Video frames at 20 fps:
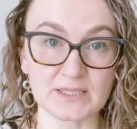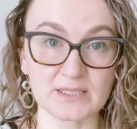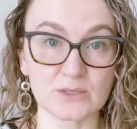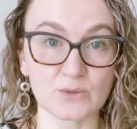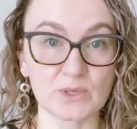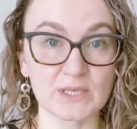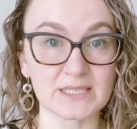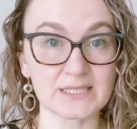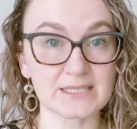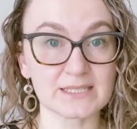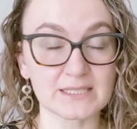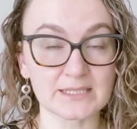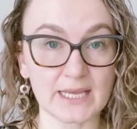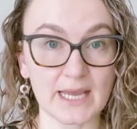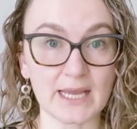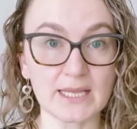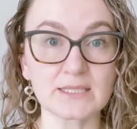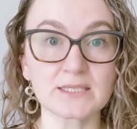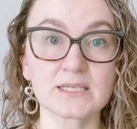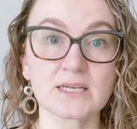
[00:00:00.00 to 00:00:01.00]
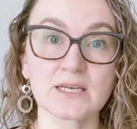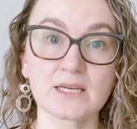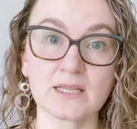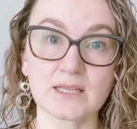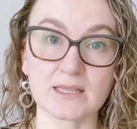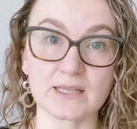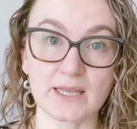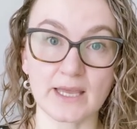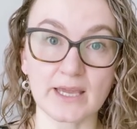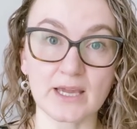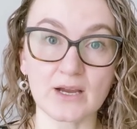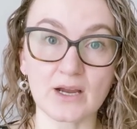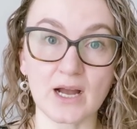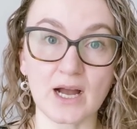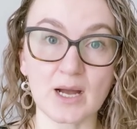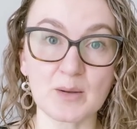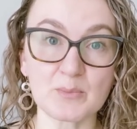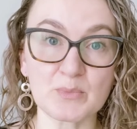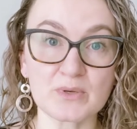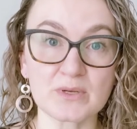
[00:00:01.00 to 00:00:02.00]
So instead, layer
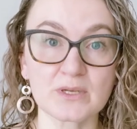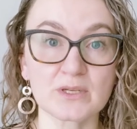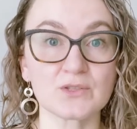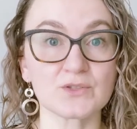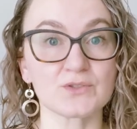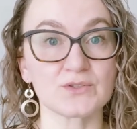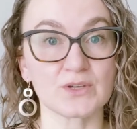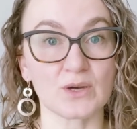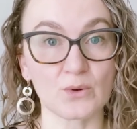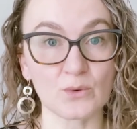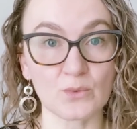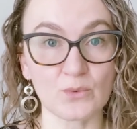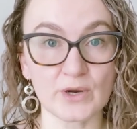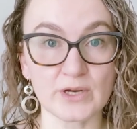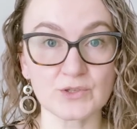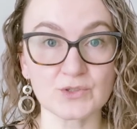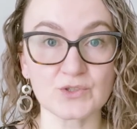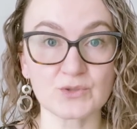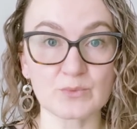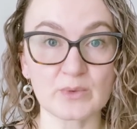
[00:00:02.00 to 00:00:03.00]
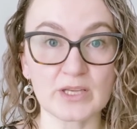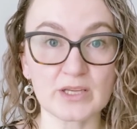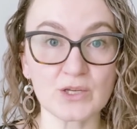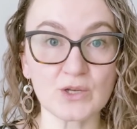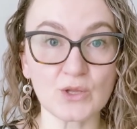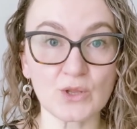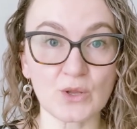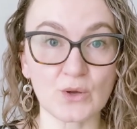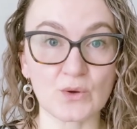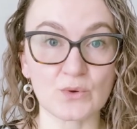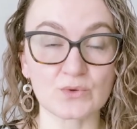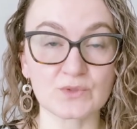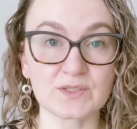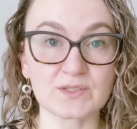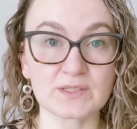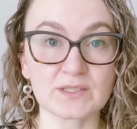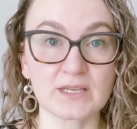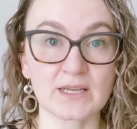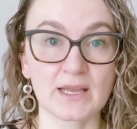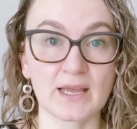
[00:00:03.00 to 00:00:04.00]
up, don't wear too many
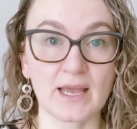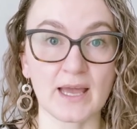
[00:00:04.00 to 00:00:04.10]
clothes,